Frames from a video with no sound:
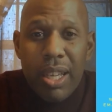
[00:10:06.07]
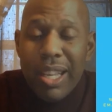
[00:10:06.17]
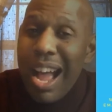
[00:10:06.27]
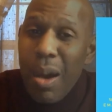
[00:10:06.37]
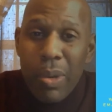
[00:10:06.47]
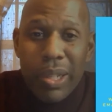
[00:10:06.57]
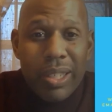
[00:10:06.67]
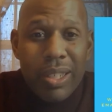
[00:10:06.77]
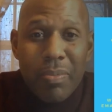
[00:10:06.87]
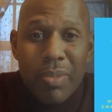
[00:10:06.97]
God
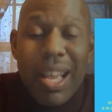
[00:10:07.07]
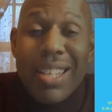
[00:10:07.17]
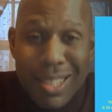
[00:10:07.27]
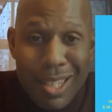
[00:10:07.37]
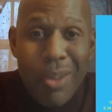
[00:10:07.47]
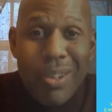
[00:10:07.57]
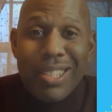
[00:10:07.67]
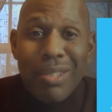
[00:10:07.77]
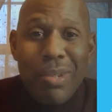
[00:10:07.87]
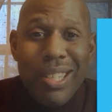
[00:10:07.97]
willing, I'll see y'all
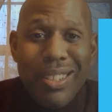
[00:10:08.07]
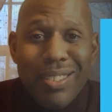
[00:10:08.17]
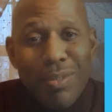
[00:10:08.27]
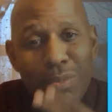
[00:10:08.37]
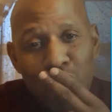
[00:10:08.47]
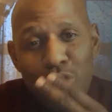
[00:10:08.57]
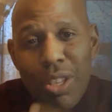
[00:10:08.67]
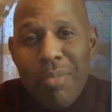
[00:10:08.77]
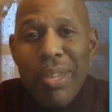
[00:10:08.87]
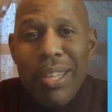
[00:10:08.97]
next week.
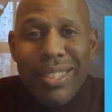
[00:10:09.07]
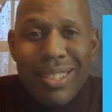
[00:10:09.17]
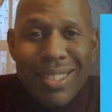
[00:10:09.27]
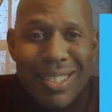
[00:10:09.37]
Peace.